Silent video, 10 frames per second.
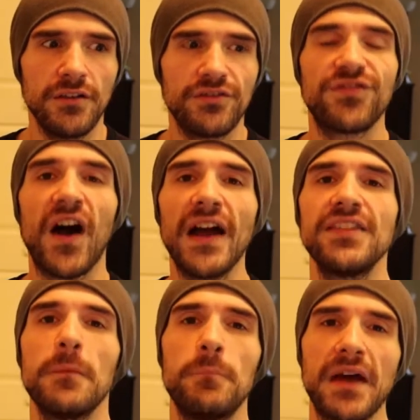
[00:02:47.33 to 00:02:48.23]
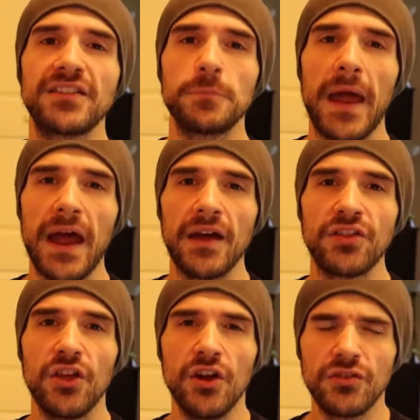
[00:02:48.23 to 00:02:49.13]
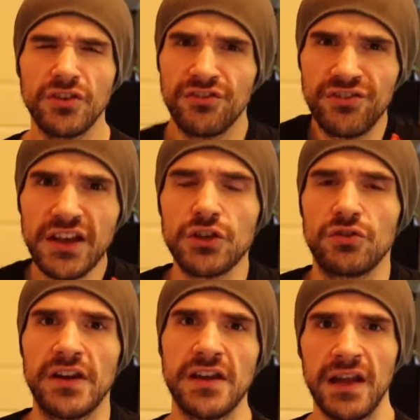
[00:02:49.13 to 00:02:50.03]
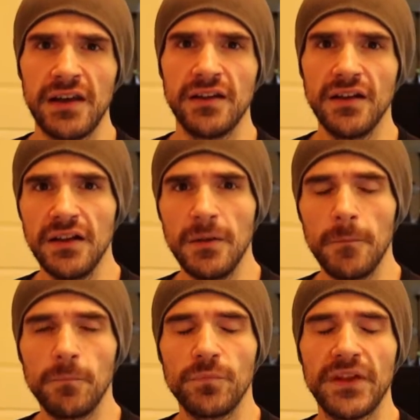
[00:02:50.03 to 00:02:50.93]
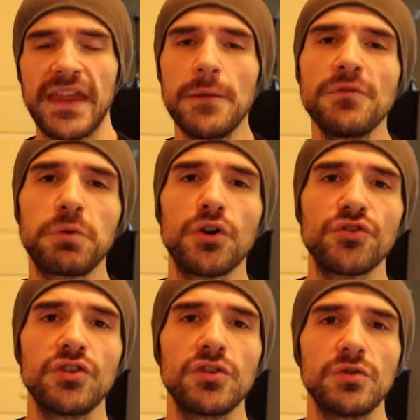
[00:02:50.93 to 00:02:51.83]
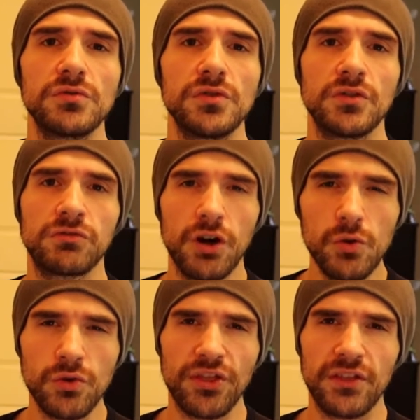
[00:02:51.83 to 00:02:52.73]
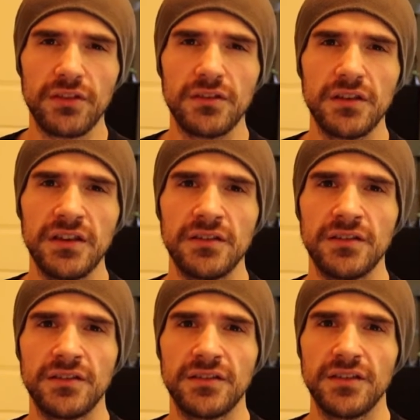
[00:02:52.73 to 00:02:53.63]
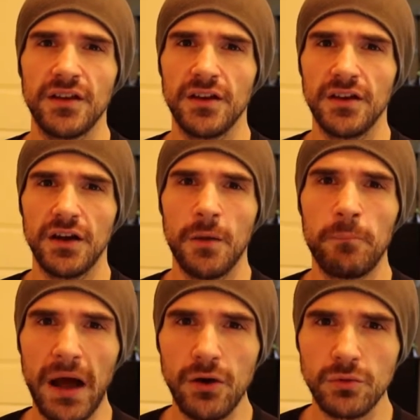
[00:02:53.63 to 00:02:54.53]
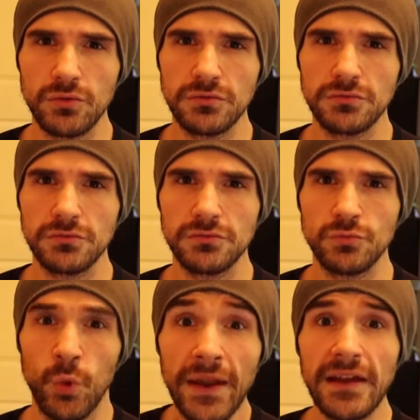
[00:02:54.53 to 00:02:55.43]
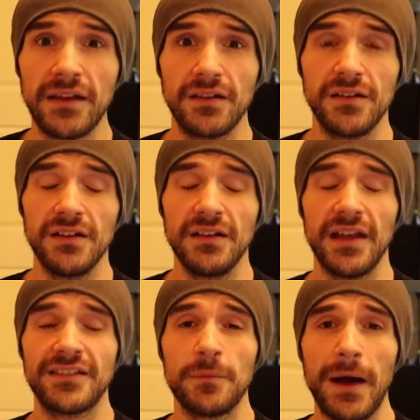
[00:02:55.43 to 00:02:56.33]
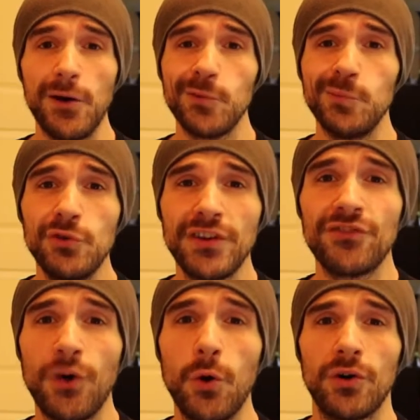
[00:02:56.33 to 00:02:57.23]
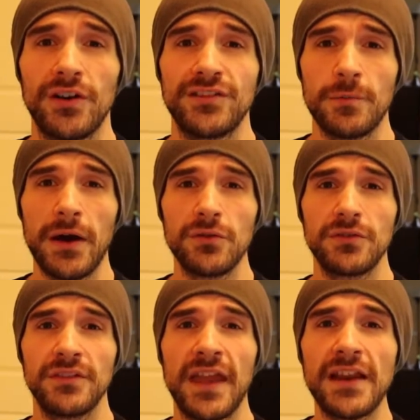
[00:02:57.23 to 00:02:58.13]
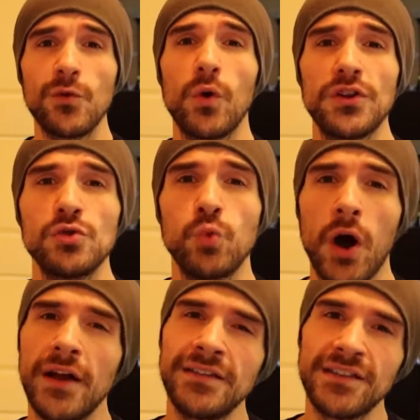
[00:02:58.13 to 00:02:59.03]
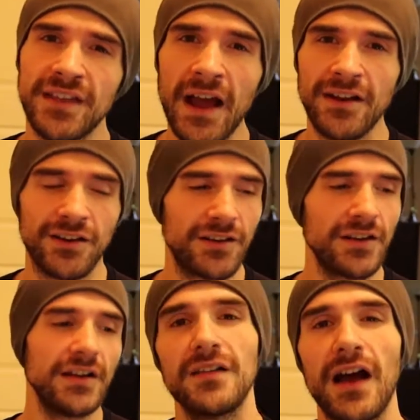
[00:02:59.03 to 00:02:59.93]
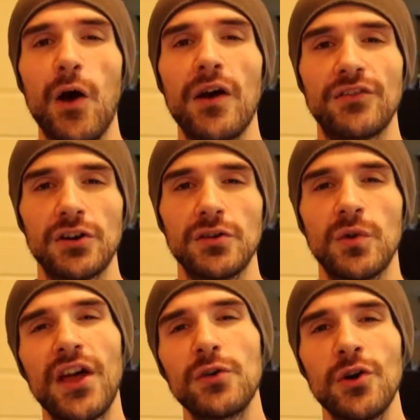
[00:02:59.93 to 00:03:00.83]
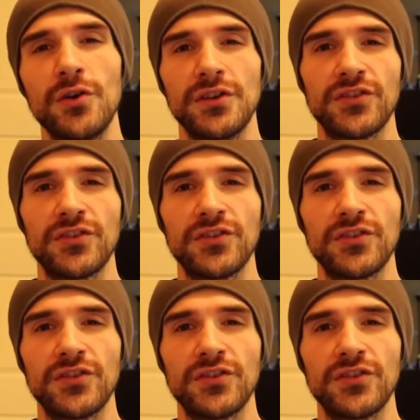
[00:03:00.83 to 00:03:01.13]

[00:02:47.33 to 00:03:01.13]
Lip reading: find the best path to victory. And the game of personal growth is about winning. It's about moving forward. It's about getting what you want and desire. However, without knowing